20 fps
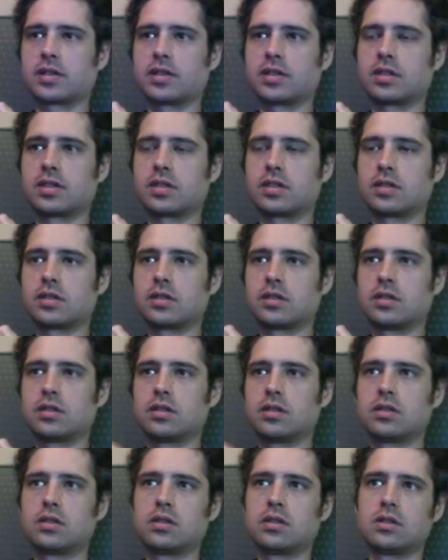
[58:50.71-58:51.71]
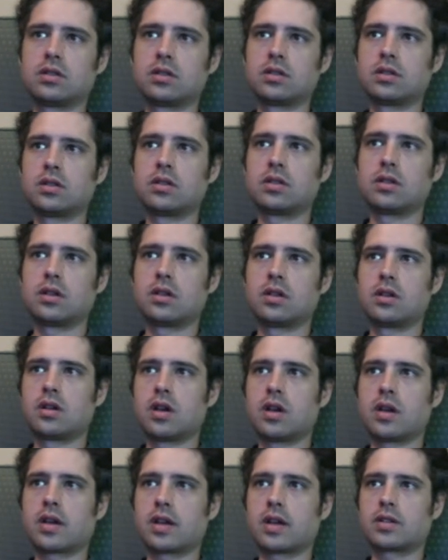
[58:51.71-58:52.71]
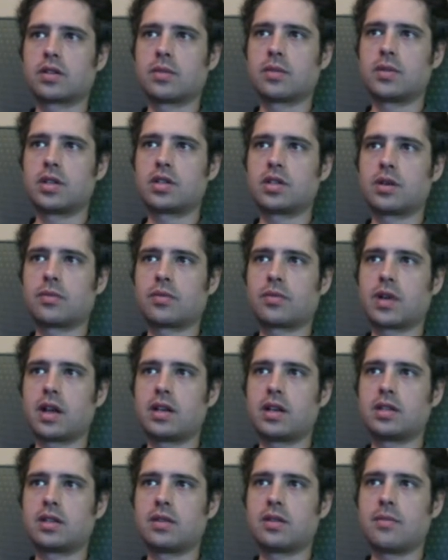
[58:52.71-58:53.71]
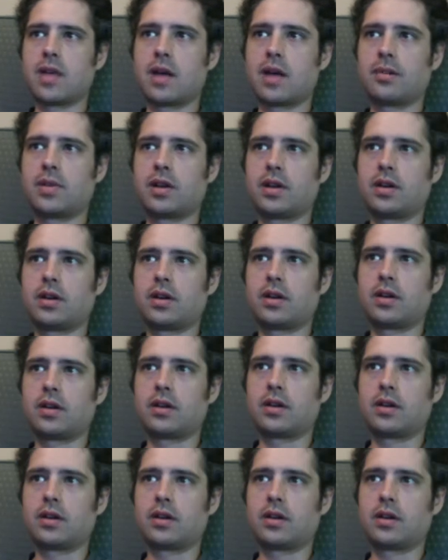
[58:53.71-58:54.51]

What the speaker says: Okay, so I'm going to jump right into the map editor.